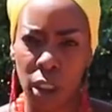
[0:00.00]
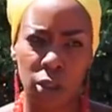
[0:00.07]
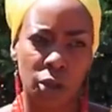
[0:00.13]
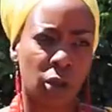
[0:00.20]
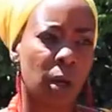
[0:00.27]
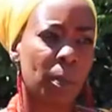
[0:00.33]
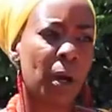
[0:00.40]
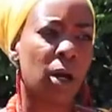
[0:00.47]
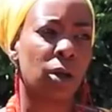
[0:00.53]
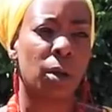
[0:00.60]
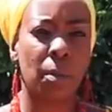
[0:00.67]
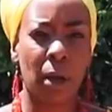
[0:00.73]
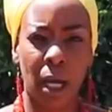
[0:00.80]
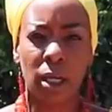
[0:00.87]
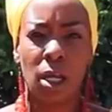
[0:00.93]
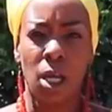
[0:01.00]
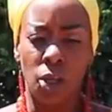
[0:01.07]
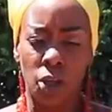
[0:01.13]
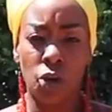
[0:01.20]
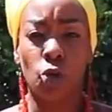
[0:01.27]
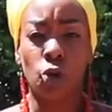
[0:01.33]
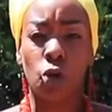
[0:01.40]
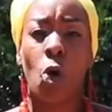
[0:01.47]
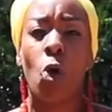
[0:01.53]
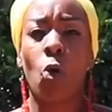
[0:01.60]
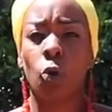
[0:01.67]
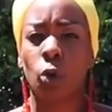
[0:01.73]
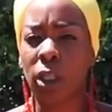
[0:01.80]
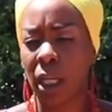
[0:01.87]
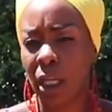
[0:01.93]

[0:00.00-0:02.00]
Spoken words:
It's not about a man, told